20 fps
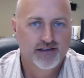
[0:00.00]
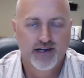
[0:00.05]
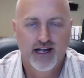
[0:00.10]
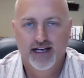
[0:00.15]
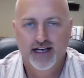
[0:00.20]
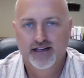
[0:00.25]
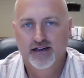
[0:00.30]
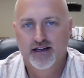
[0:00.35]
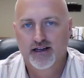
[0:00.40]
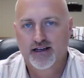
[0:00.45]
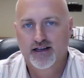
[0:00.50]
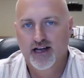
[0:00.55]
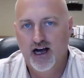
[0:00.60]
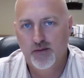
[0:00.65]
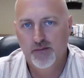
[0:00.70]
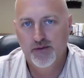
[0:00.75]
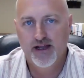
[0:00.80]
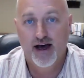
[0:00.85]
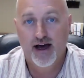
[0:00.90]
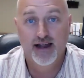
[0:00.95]
They're not going to
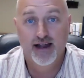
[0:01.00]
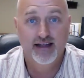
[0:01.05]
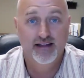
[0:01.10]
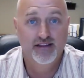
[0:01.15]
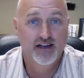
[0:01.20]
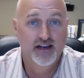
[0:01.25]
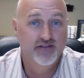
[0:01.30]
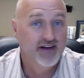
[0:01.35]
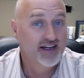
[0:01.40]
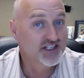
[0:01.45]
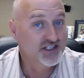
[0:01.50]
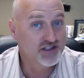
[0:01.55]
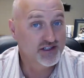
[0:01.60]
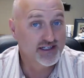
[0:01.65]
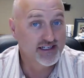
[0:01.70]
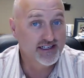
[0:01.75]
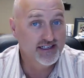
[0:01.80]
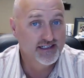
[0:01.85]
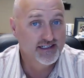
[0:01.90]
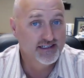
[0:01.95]
comment on it, and then
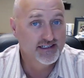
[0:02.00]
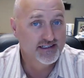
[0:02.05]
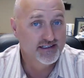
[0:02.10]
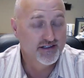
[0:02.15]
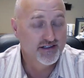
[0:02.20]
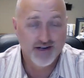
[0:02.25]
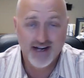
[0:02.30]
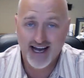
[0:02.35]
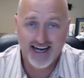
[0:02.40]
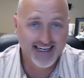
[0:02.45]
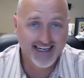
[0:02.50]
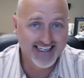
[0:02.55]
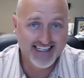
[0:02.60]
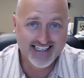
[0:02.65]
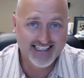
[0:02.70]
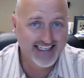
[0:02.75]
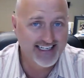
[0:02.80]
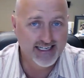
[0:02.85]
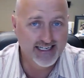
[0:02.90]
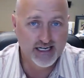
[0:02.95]
eventually they're not going to
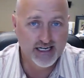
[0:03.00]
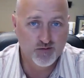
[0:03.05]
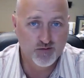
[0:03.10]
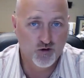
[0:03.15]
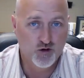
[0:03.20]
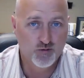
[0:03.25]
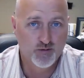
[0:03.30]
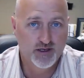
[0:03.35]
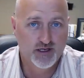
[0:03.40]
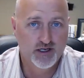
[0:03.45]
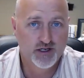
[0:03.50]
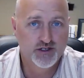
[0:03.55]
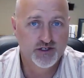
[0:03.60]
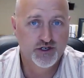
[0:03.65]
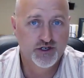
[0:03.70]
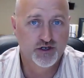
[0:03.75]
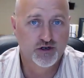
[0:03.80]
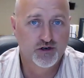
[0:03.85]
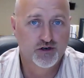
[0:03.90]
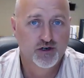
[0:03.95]
see it anymore because
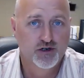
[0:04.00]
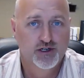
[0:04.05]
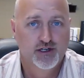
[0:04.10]
your